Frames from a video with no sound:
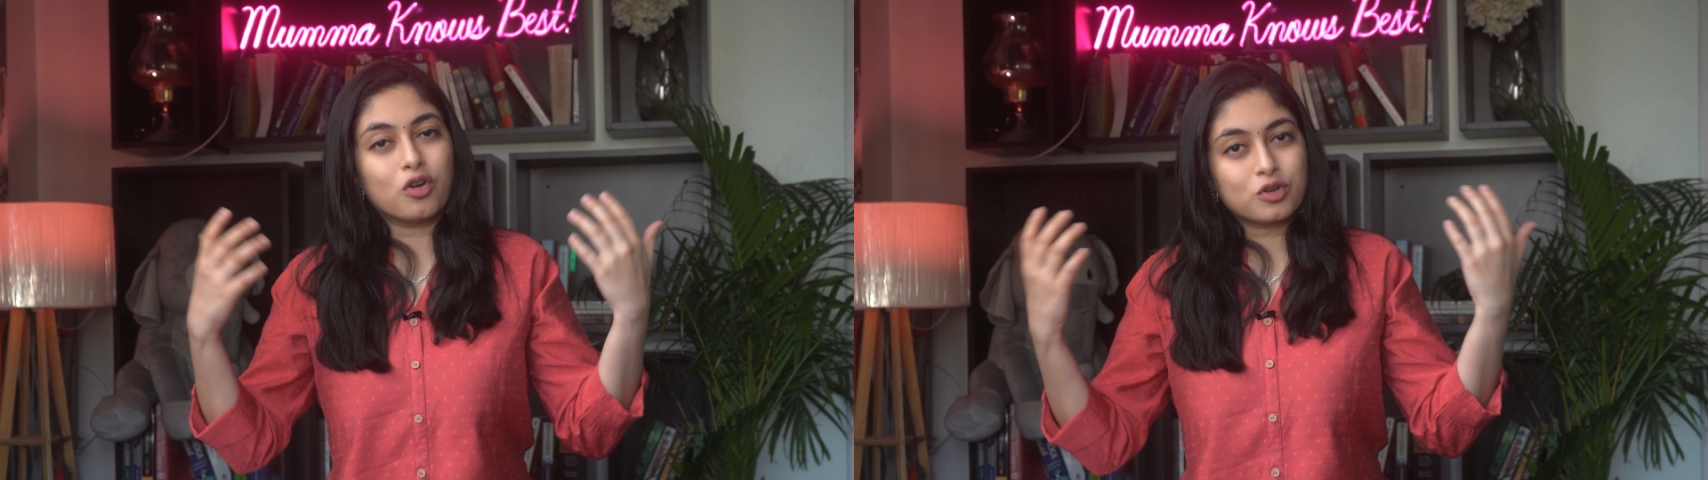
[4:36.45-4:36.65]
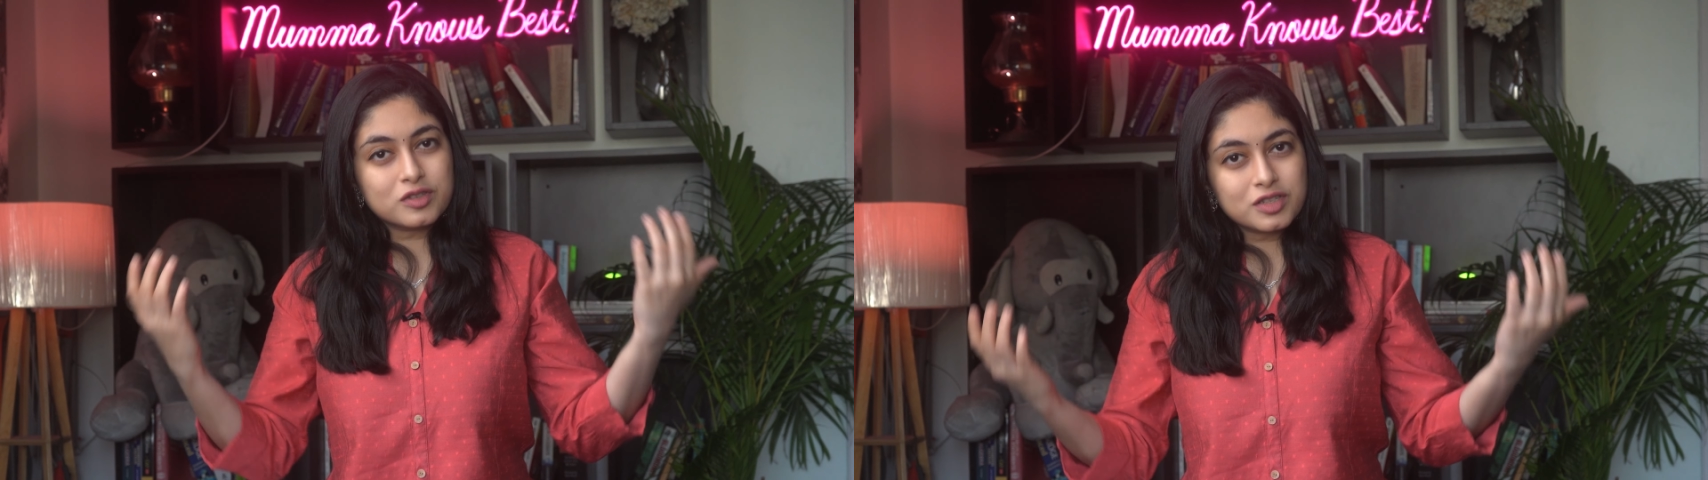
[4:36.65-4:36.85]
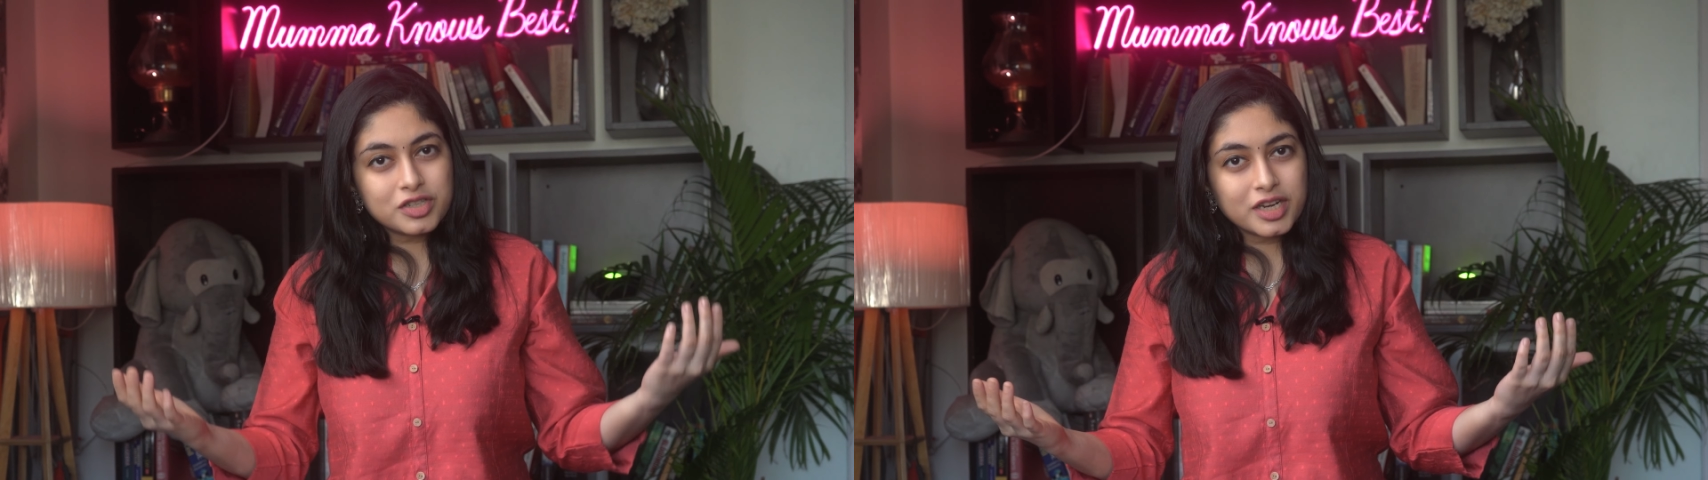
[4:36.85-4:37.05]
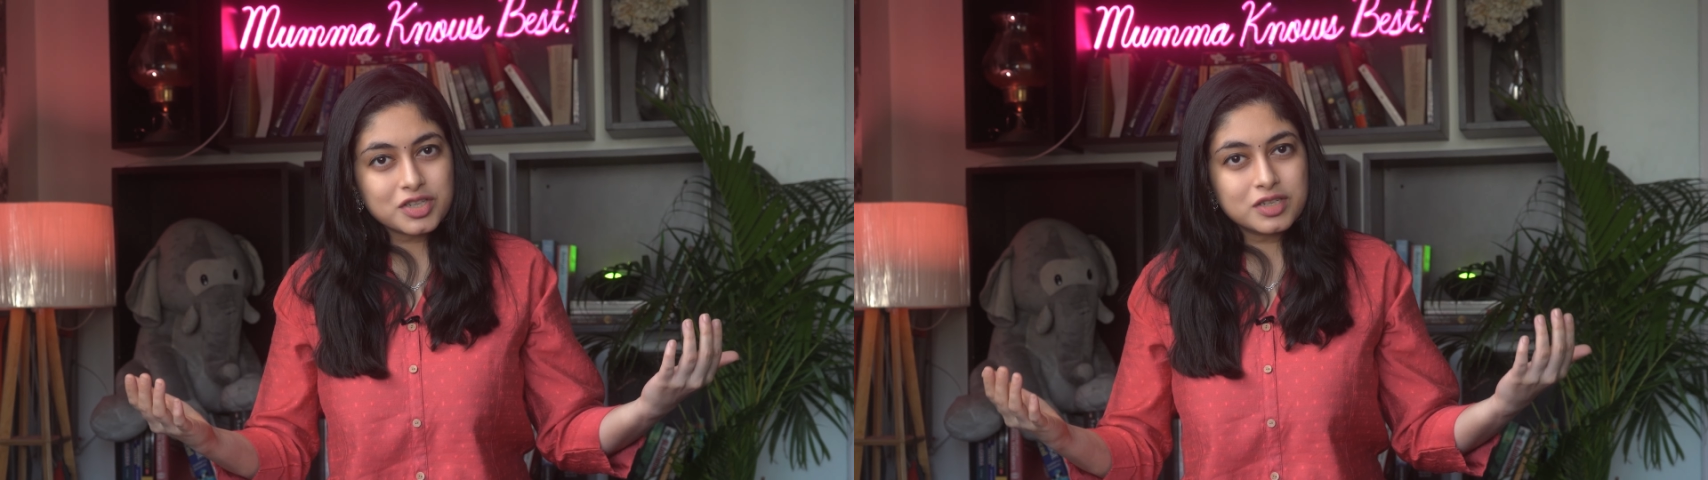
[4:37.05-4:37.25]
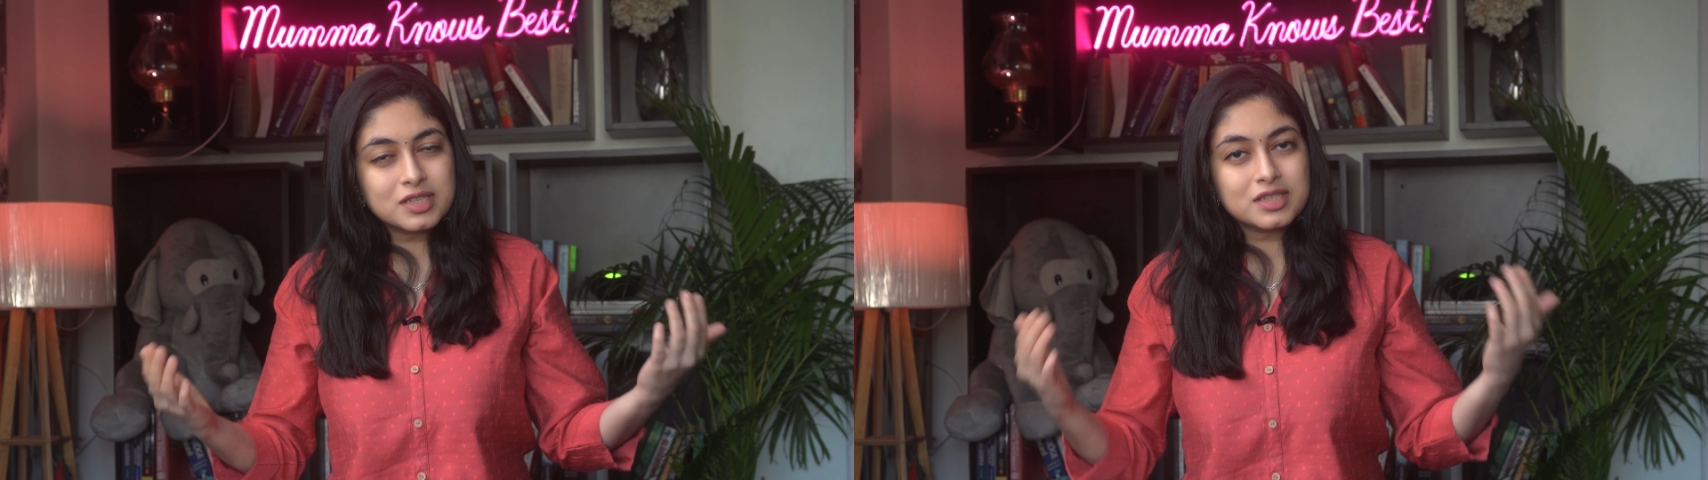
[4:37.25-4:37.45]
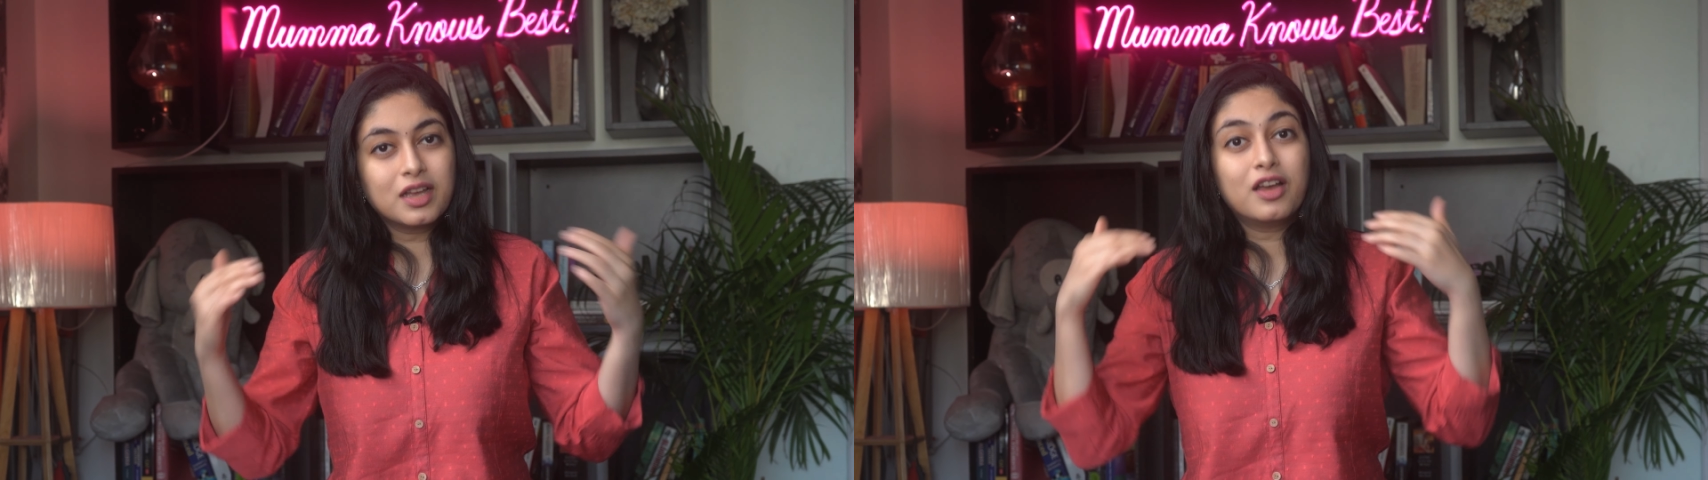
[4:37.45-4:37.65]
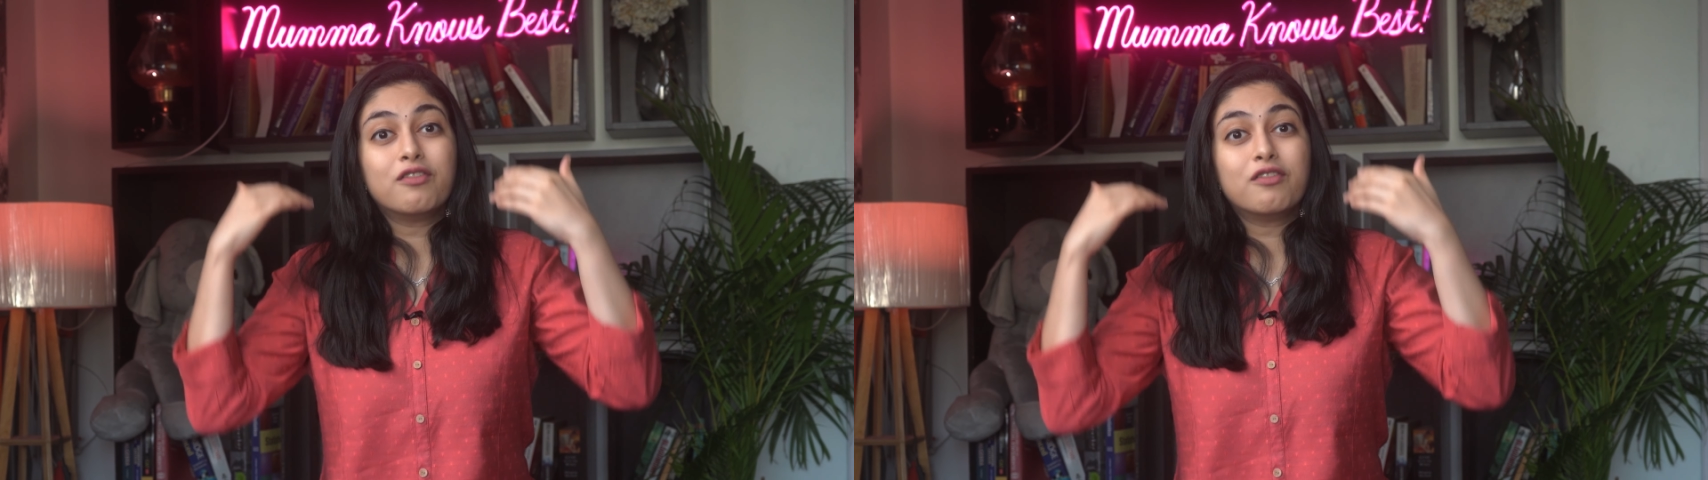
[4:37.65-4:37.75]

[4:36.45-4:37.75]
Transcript: auto-suggestions,